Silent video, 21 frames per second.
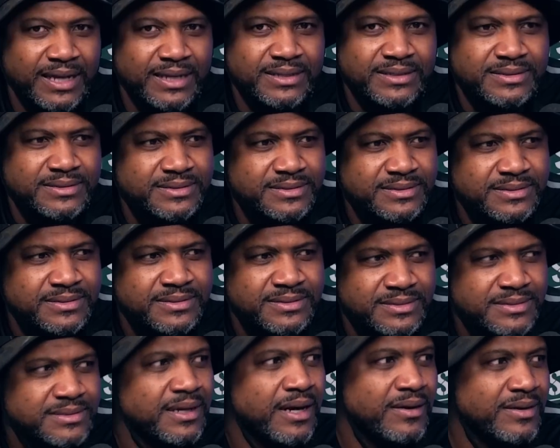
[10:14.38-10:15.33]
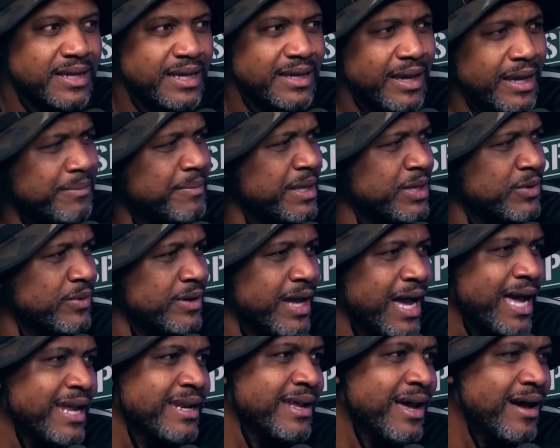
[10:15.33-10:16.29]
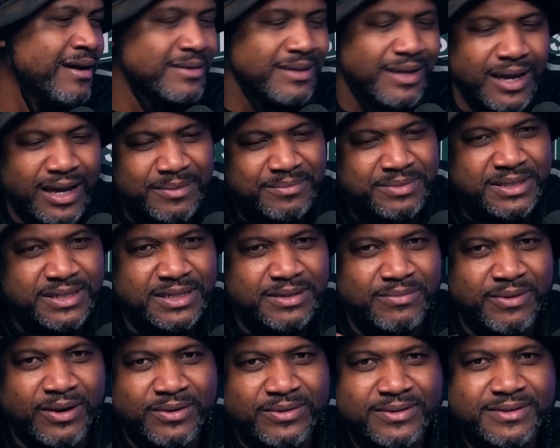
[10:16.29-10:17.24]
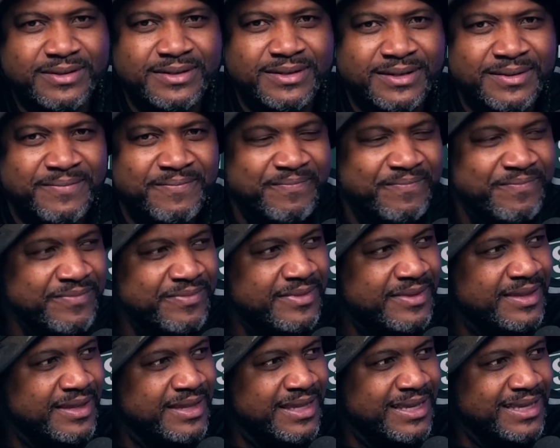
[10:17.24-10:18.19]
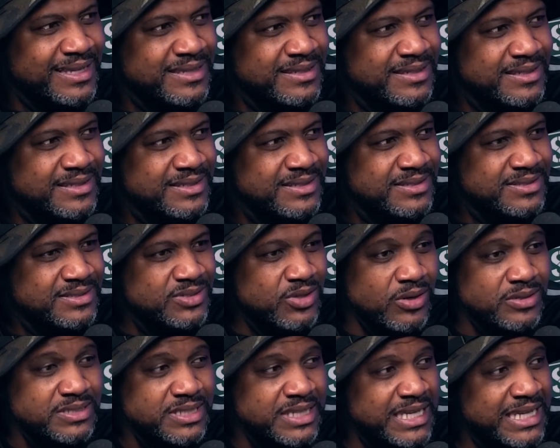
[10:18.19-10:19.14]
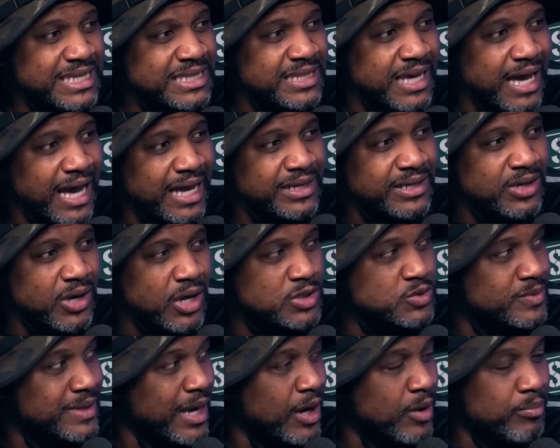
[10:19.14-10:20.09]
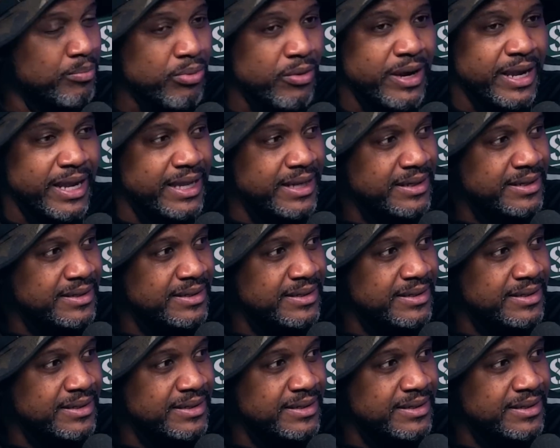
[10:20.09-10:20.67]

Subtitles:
like, okay, hey, man, you want a hot dog? Nah, I'm good, bro. Starts eating the hot dogs without bread.